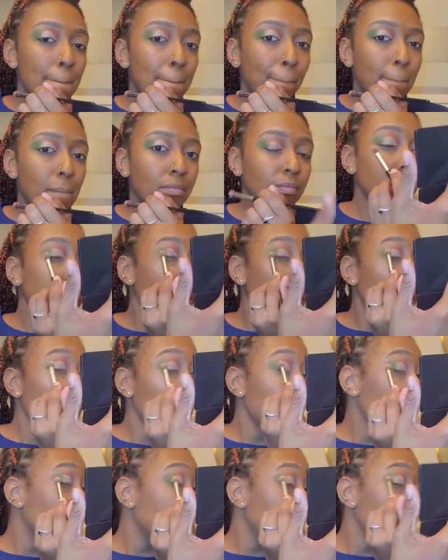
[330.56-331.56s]
twins
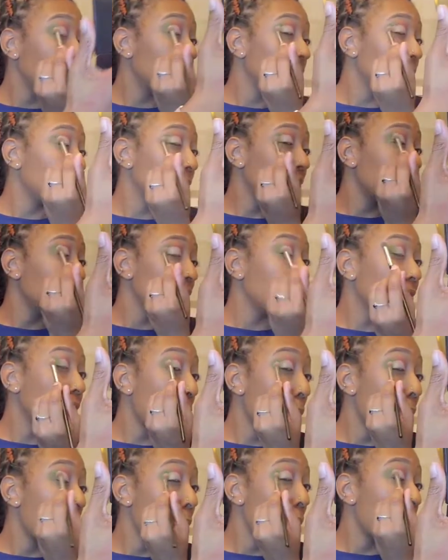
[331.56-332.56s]
had it. And I'm like, oh
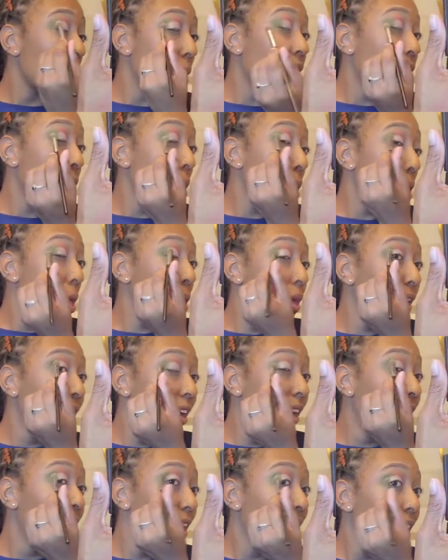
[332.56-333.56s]
shit, okay,
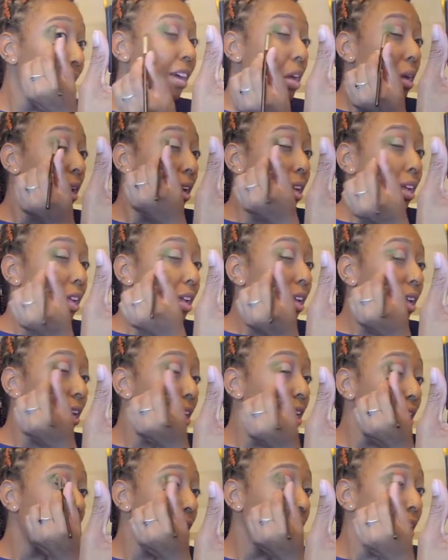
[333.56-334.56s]
as long as my
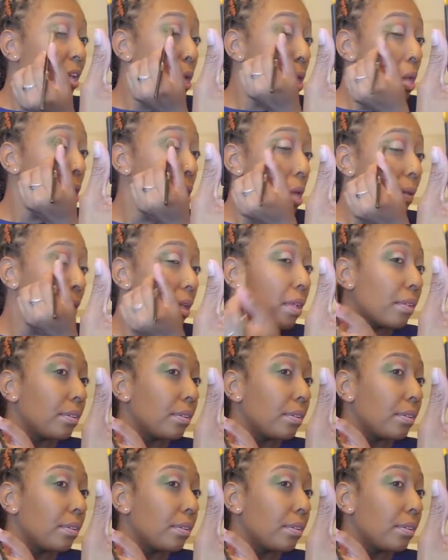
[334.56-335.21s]
phone is with